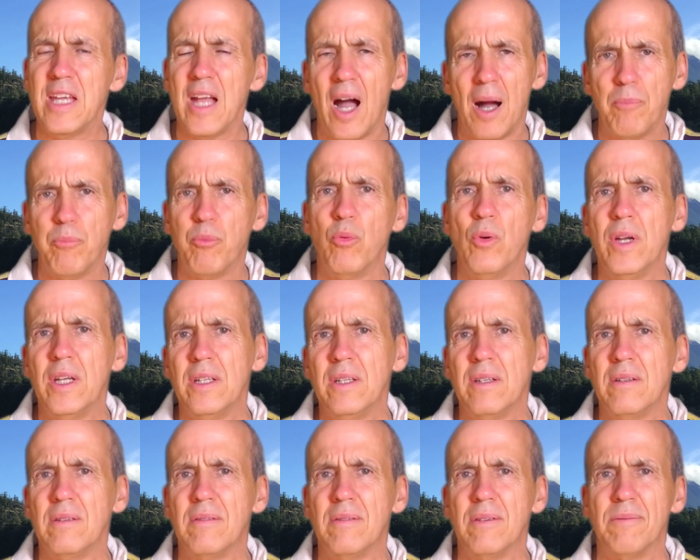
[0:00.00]

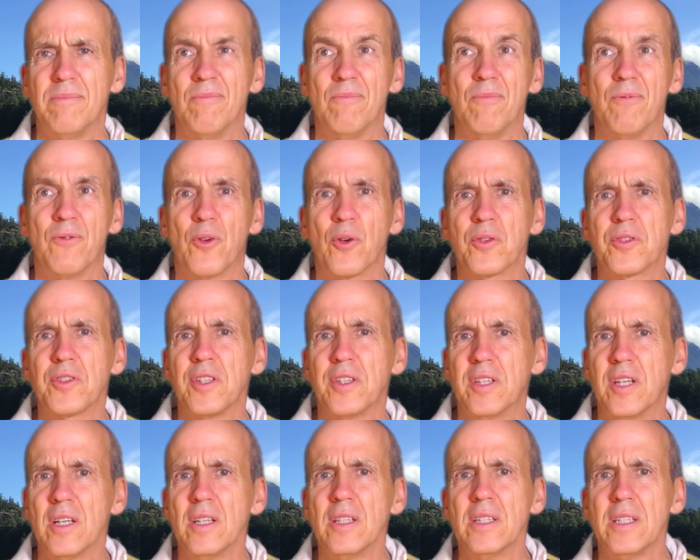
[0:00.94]
upwind
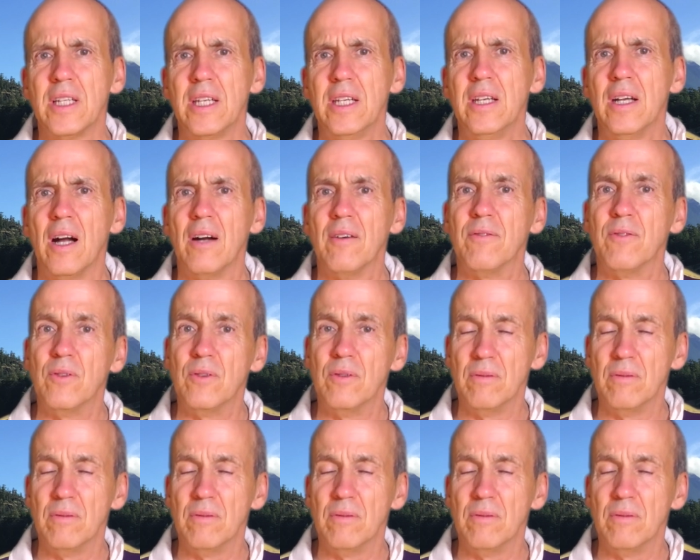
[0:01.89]
versatility of